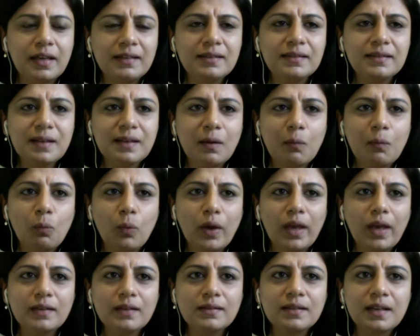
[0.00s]
in
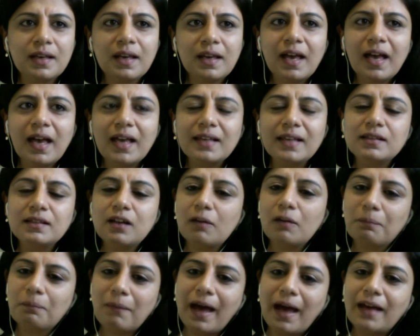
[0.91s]
some ways, has
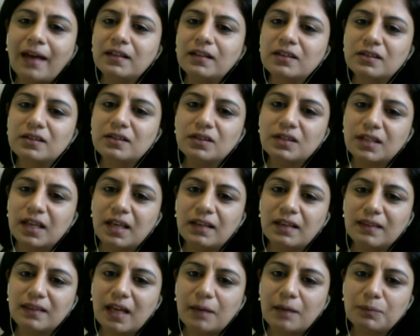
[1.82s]
not managed to
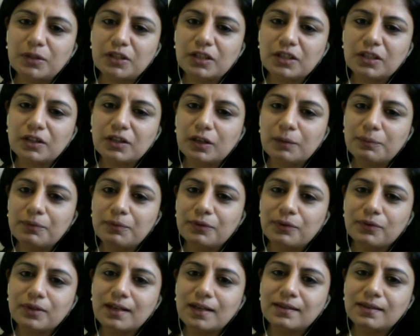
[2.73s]
take that particular
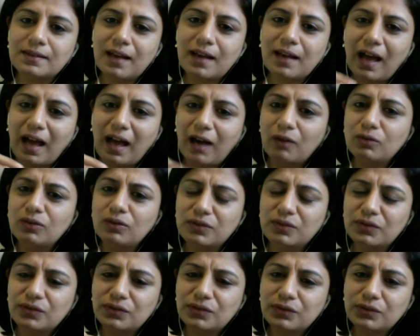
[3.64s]
protest
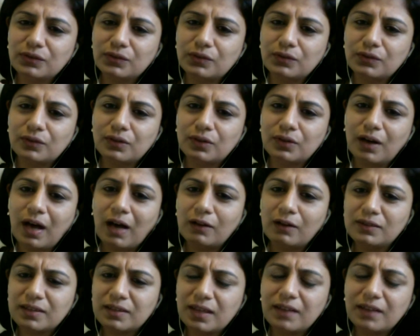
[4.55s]

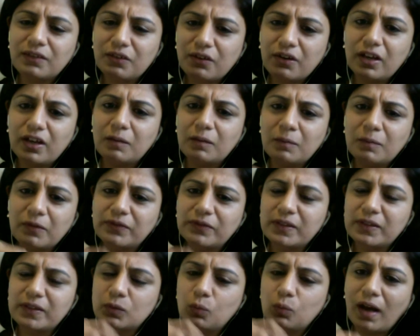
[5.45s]
outside the realm
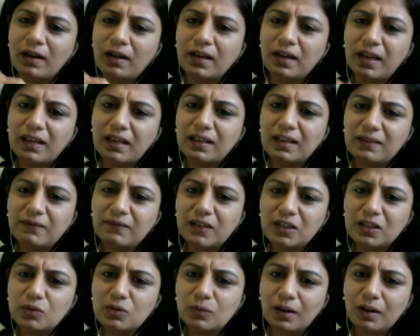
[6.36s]
of this one
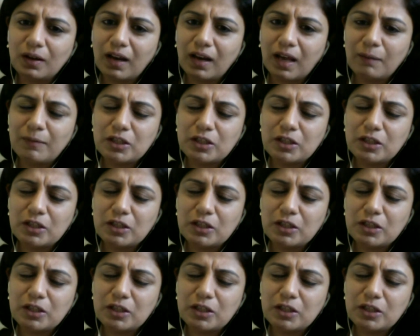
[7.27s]
individual.